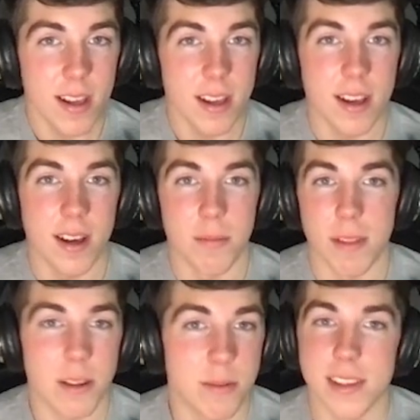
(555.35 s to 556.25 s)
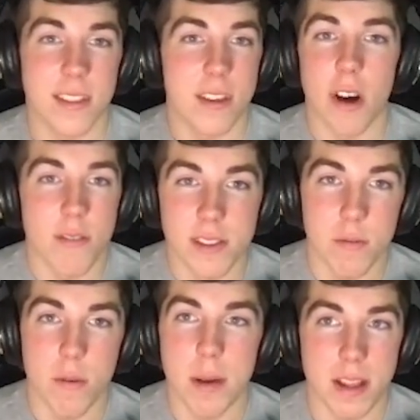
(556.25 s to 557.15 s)
Like we said, the offensive
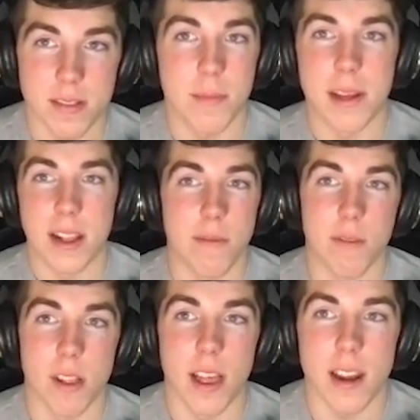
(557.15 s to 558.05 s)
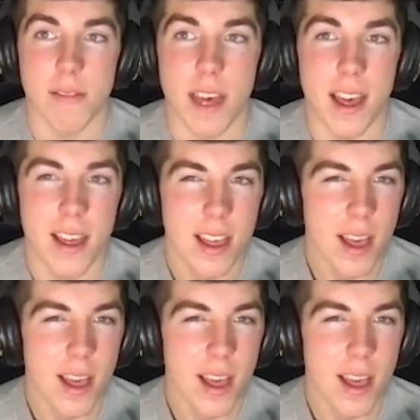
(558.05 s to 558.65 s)
rebounds make up for a lot of that.